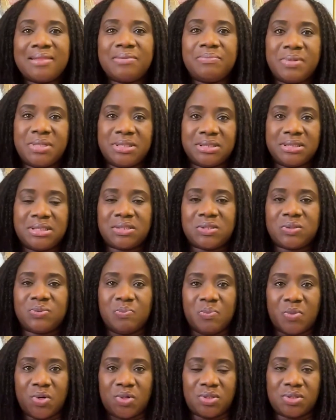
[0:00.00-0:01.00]
are the
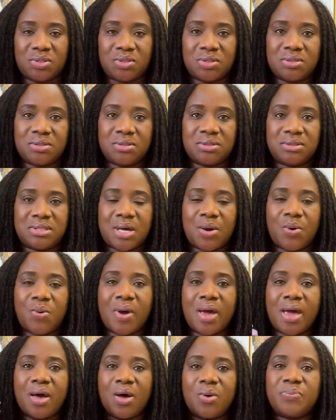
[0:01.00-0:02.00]
business models that
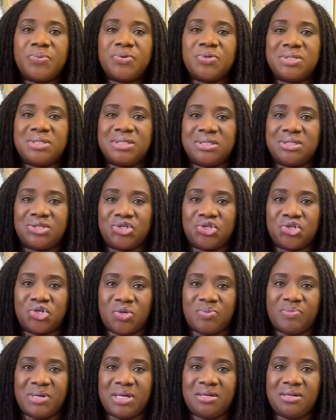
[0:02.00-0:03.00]
will help you
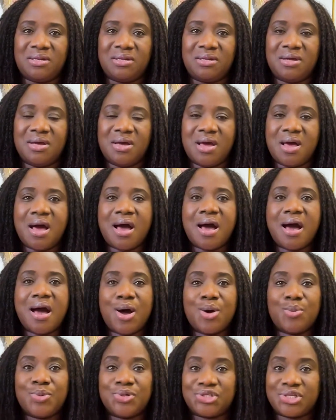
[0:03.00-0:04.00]
determine
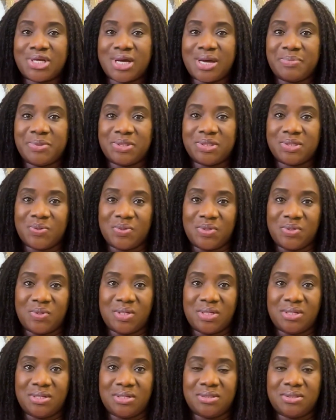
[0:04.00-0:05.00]
how much capital
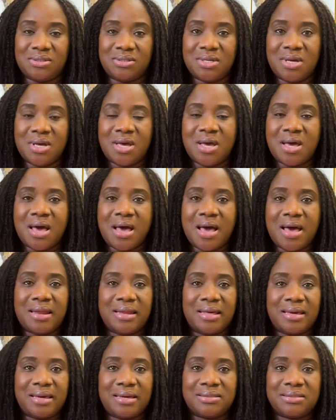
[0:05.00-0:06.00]
you need.
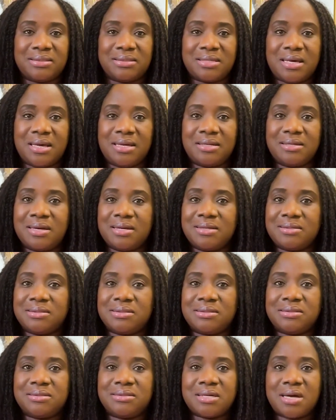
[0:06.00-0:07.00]
And like I said,
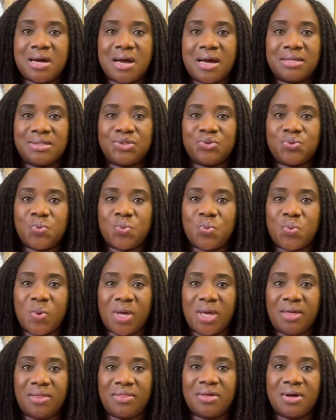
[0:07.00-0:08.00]
start
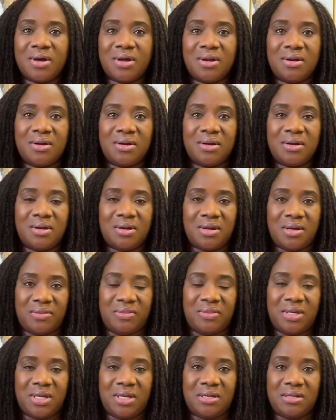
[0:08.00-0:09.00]
with
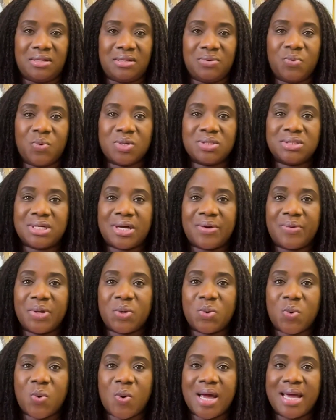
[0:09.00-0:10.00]
nothing, the ones that
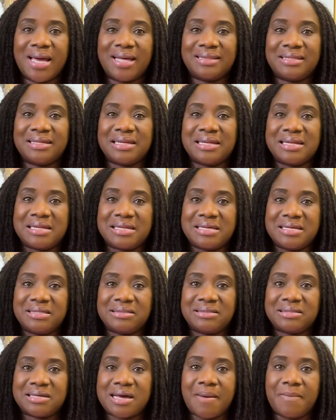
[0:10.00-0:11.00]
require the
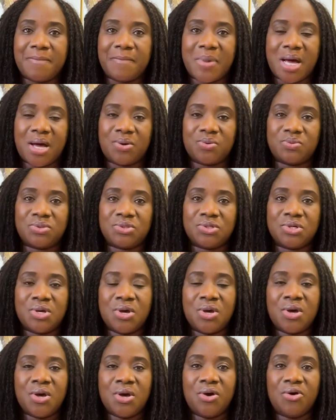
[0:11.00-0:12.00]
least amount
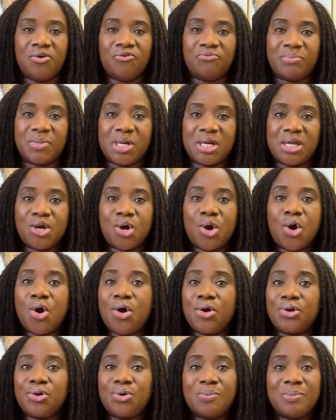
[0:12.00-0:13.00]
of money
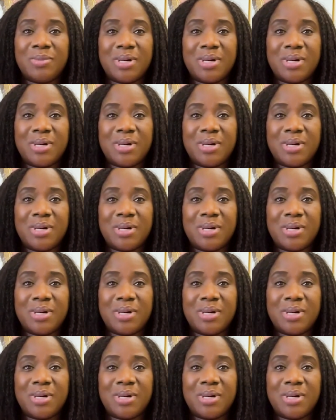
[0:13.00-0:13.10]
or no